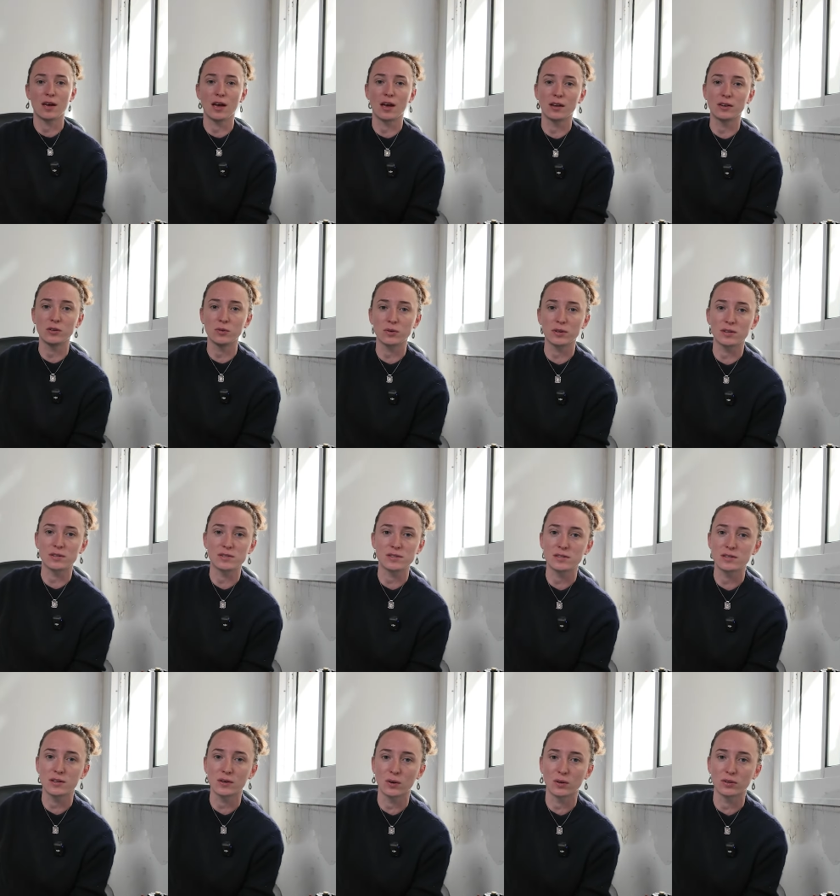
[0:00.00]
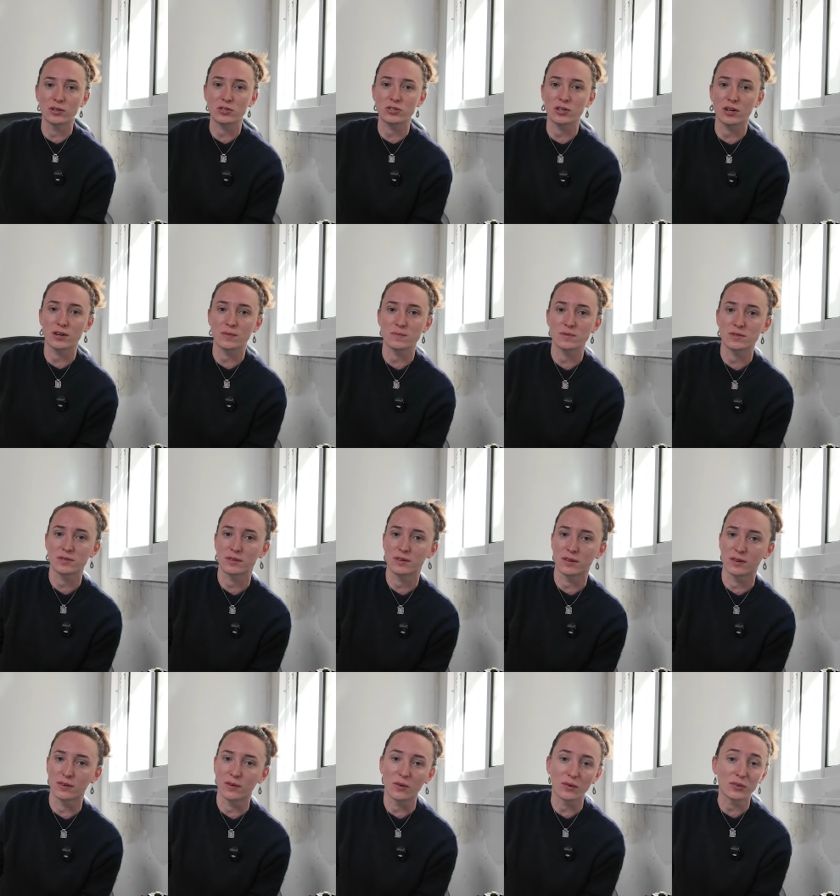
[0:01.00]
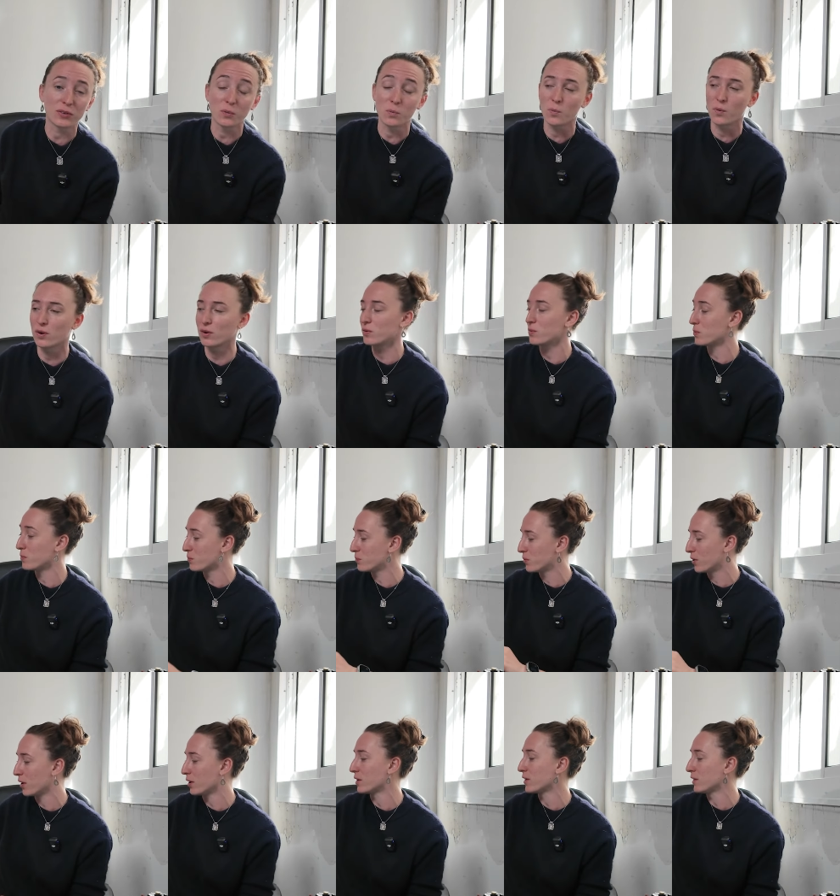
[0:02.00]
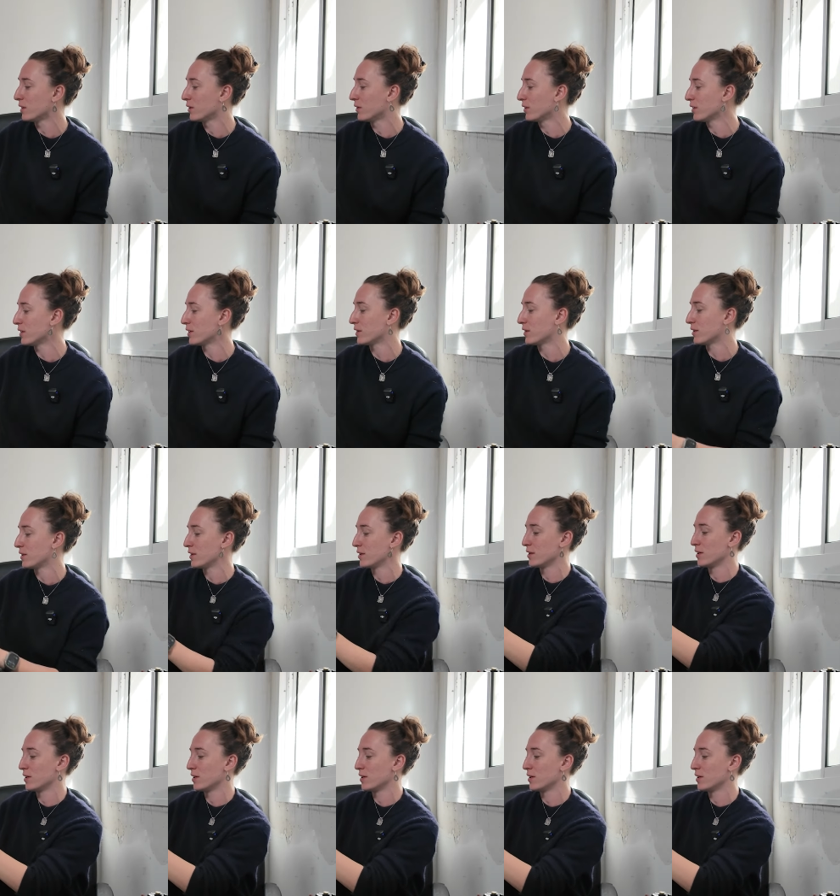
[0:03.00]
and you can see all the shapes on the wall very clearly.